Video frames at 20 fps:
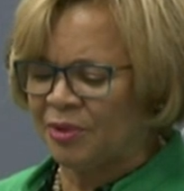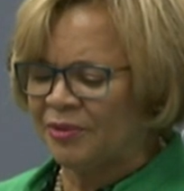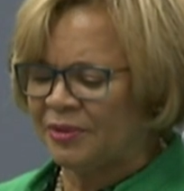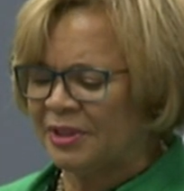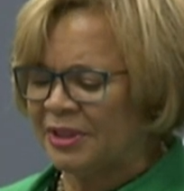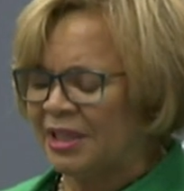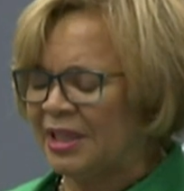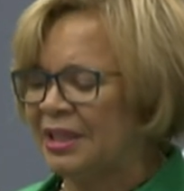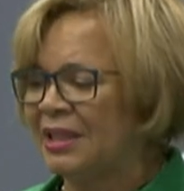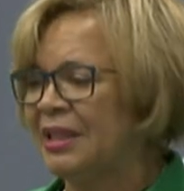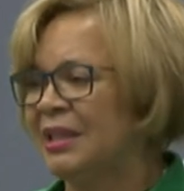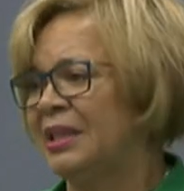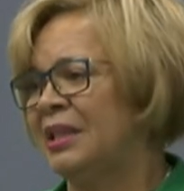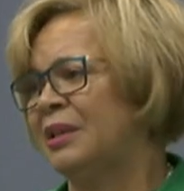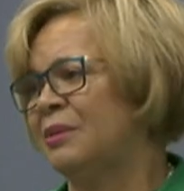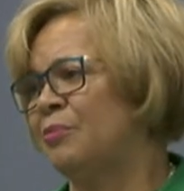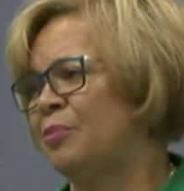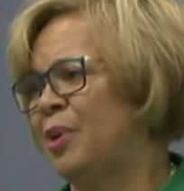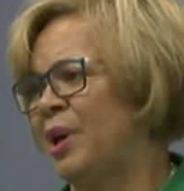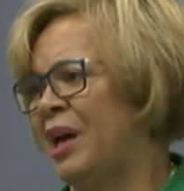We've seen the
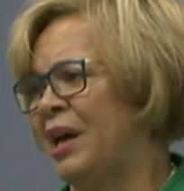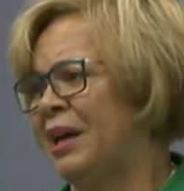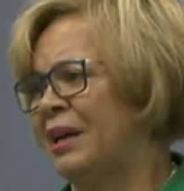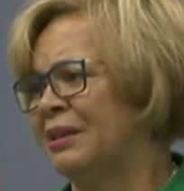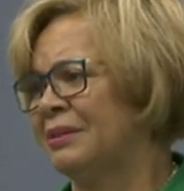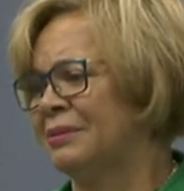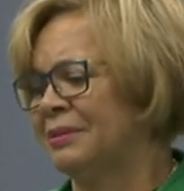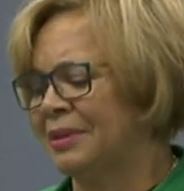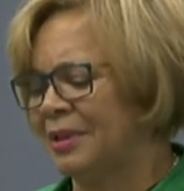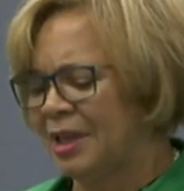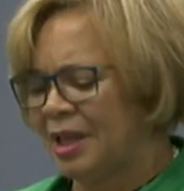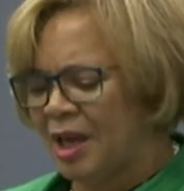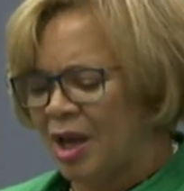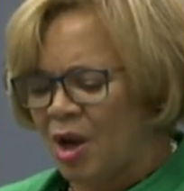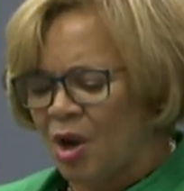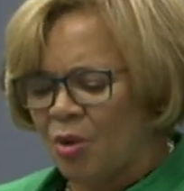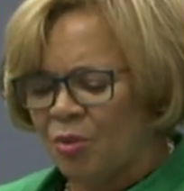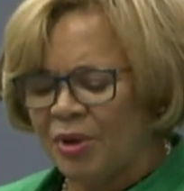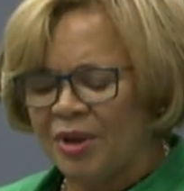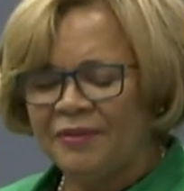impact.
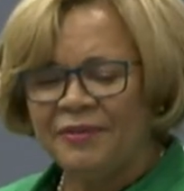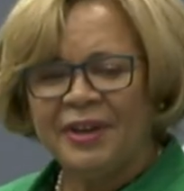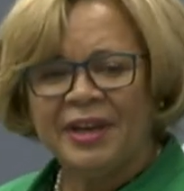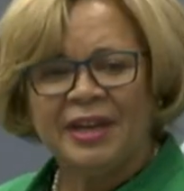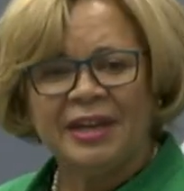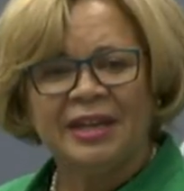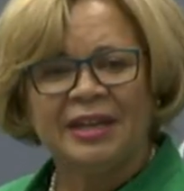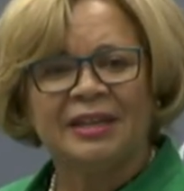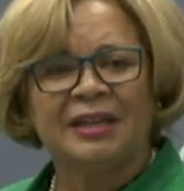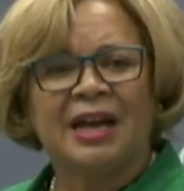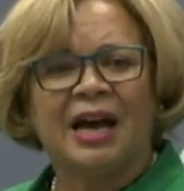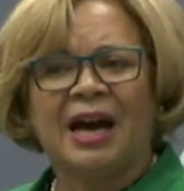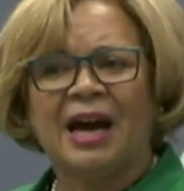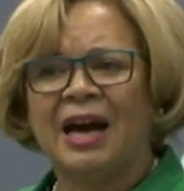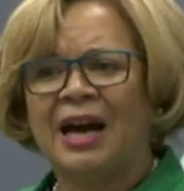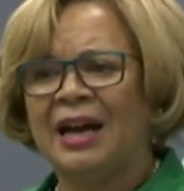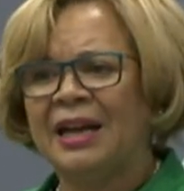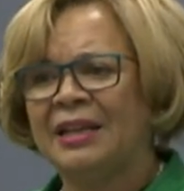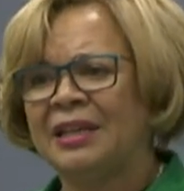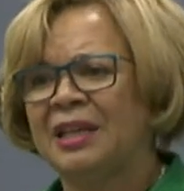We've hit
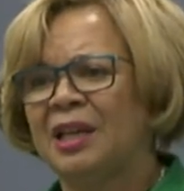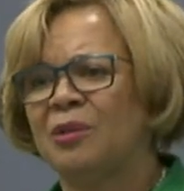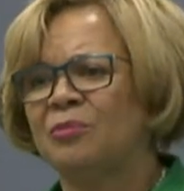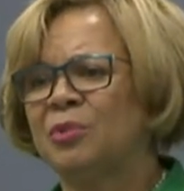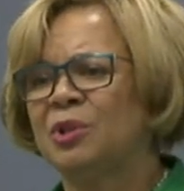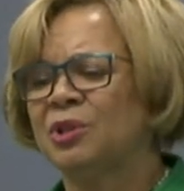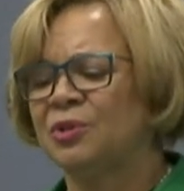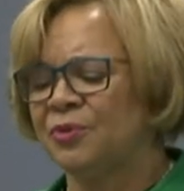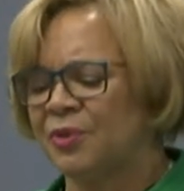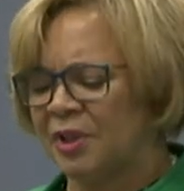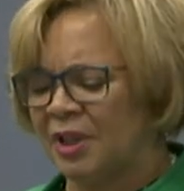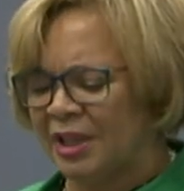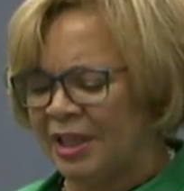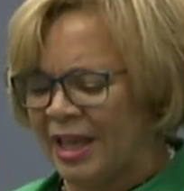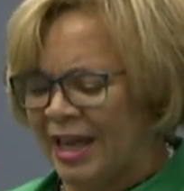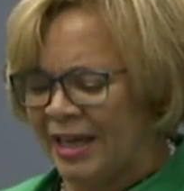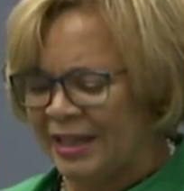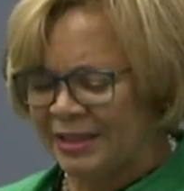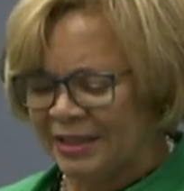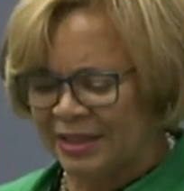high numbers for the
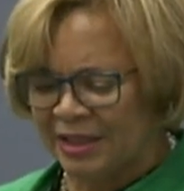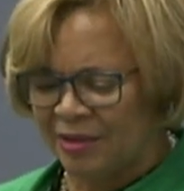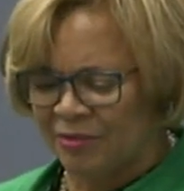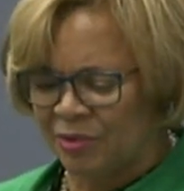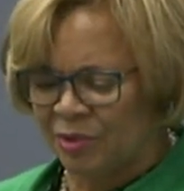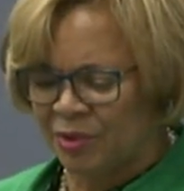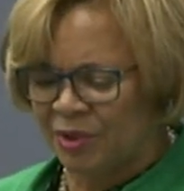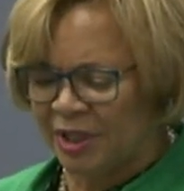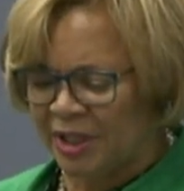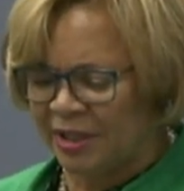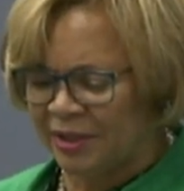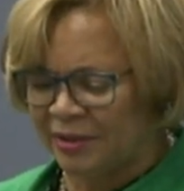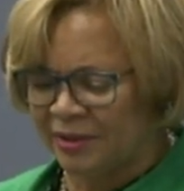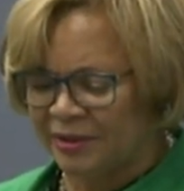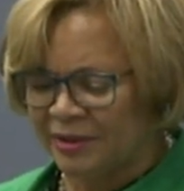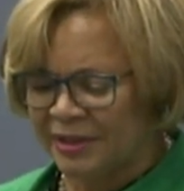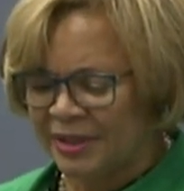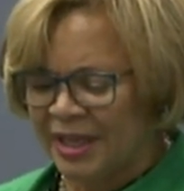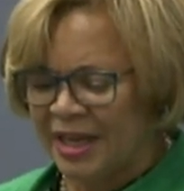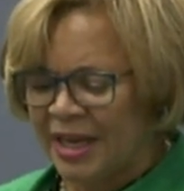last several
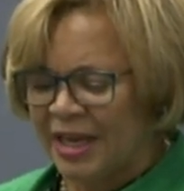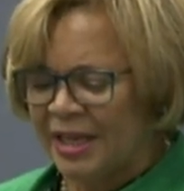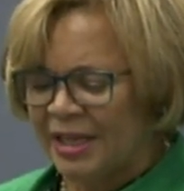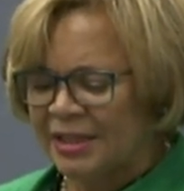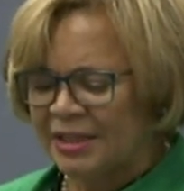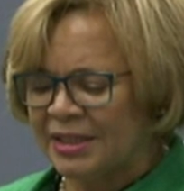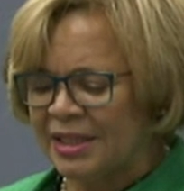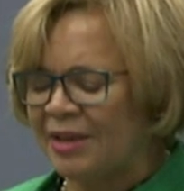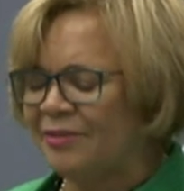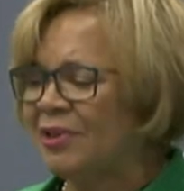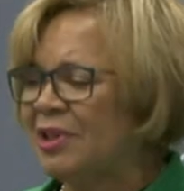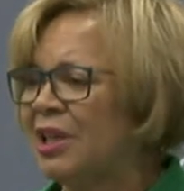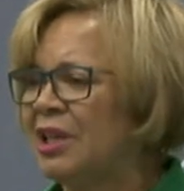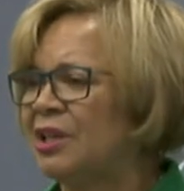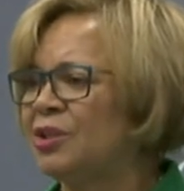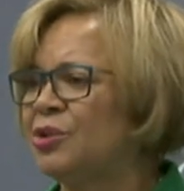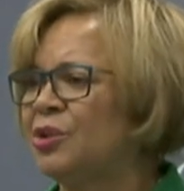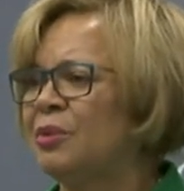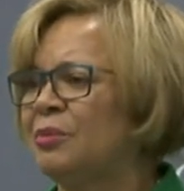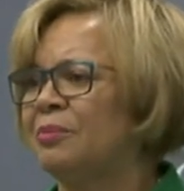years,
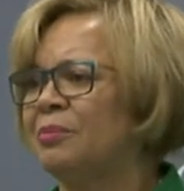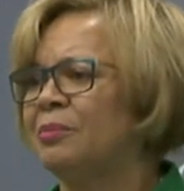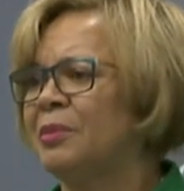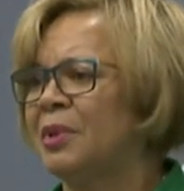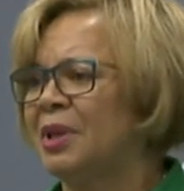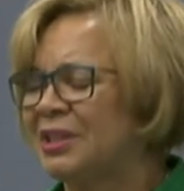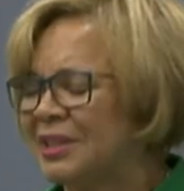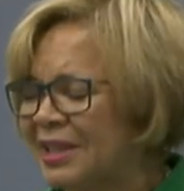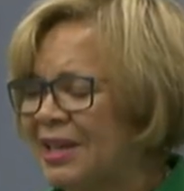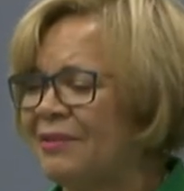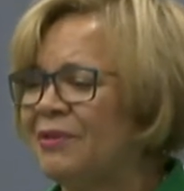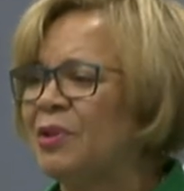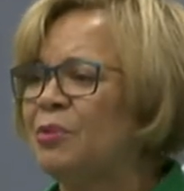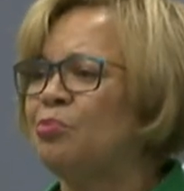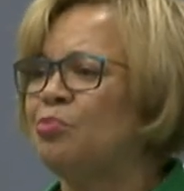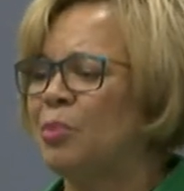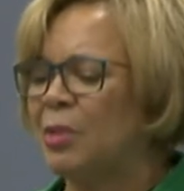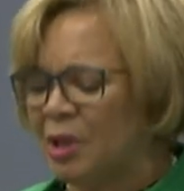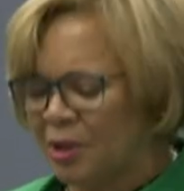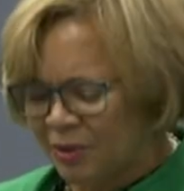700,
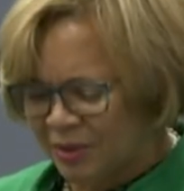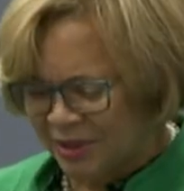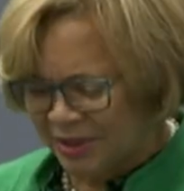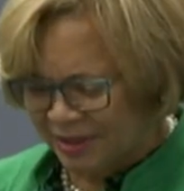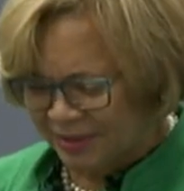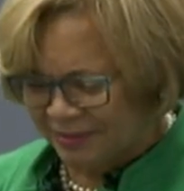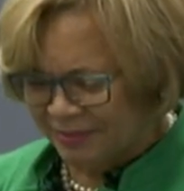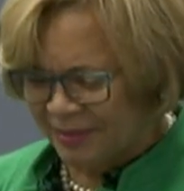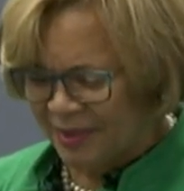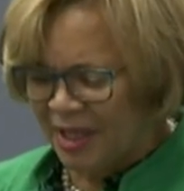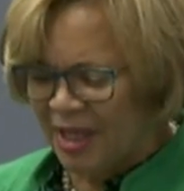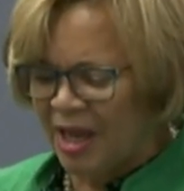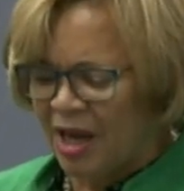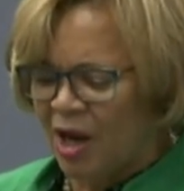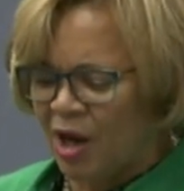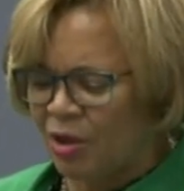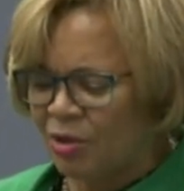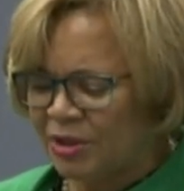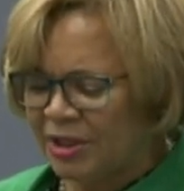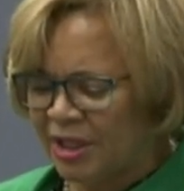7 million
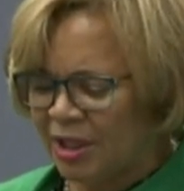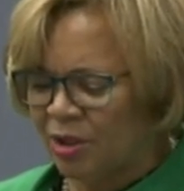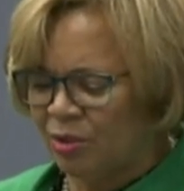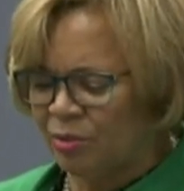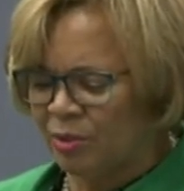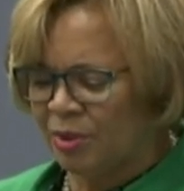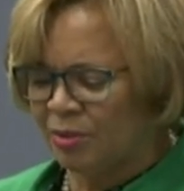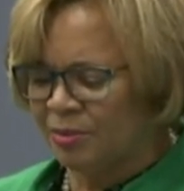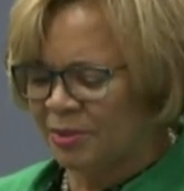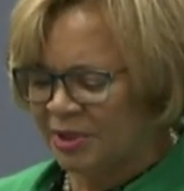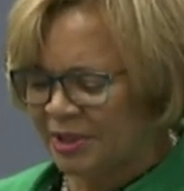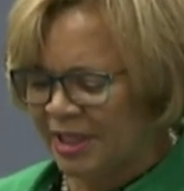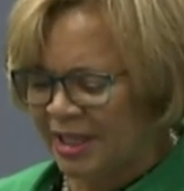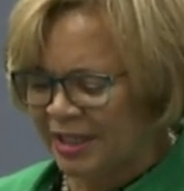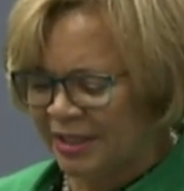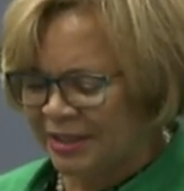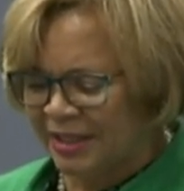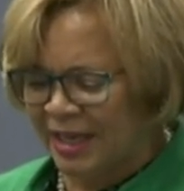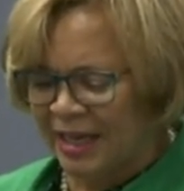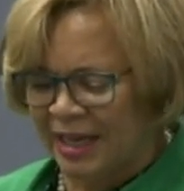hotel room
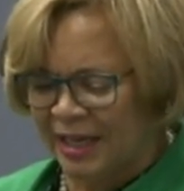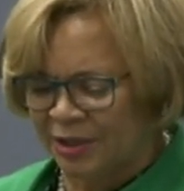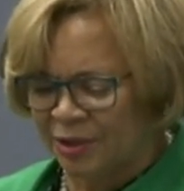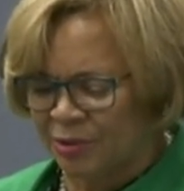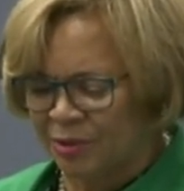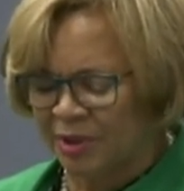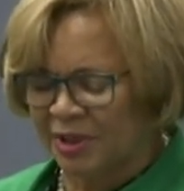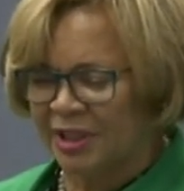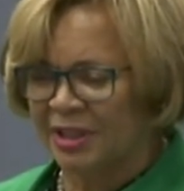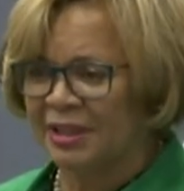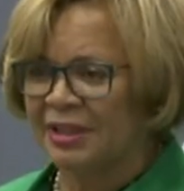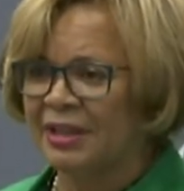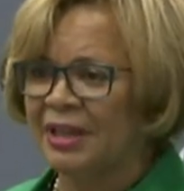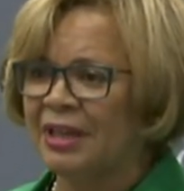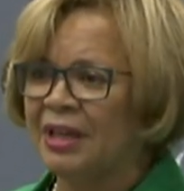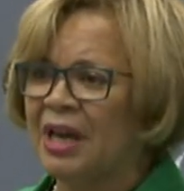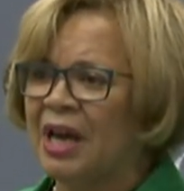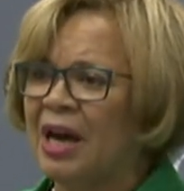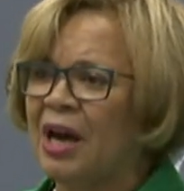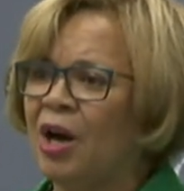stays annually,
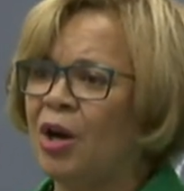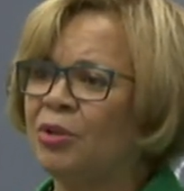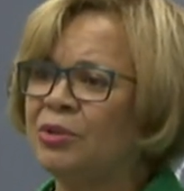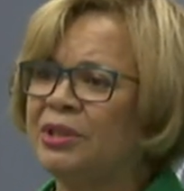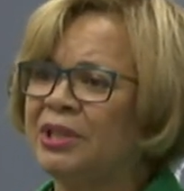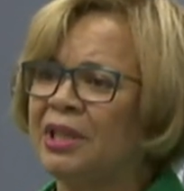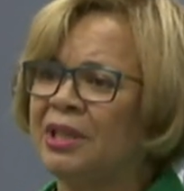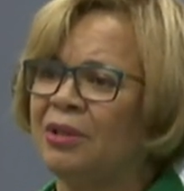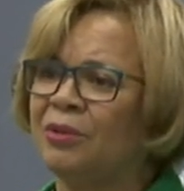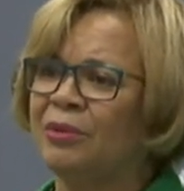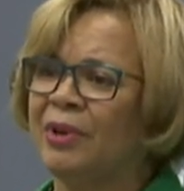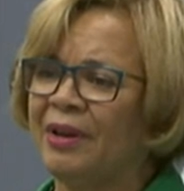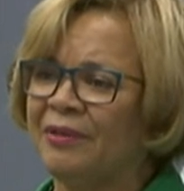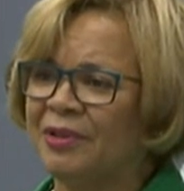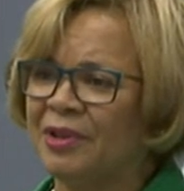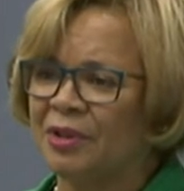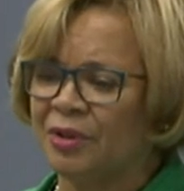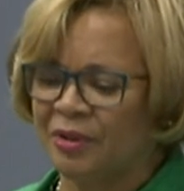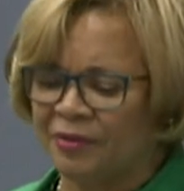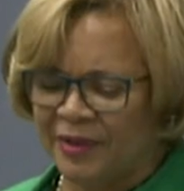hotel
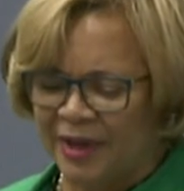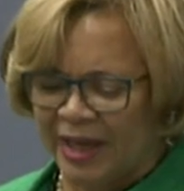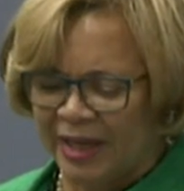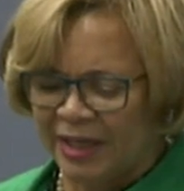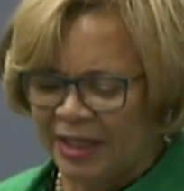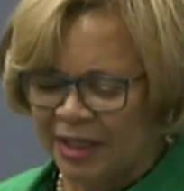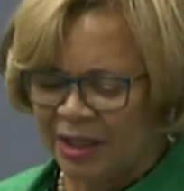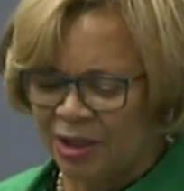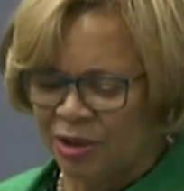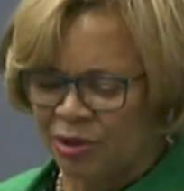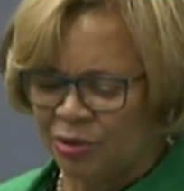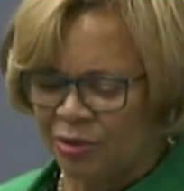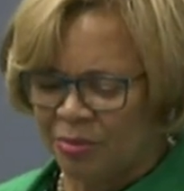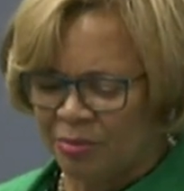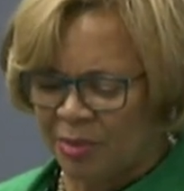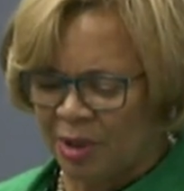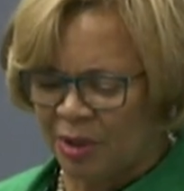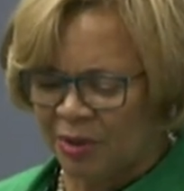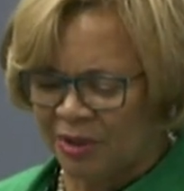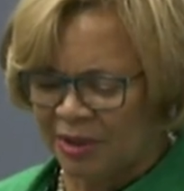revenue of $800
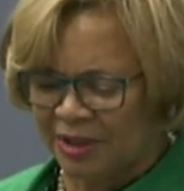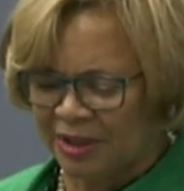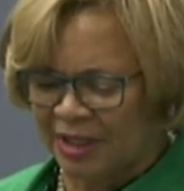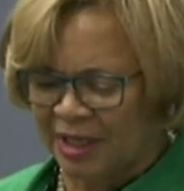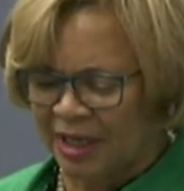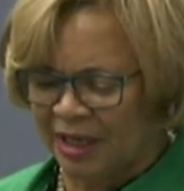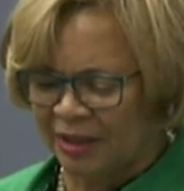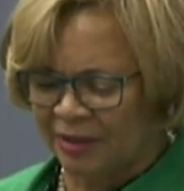million,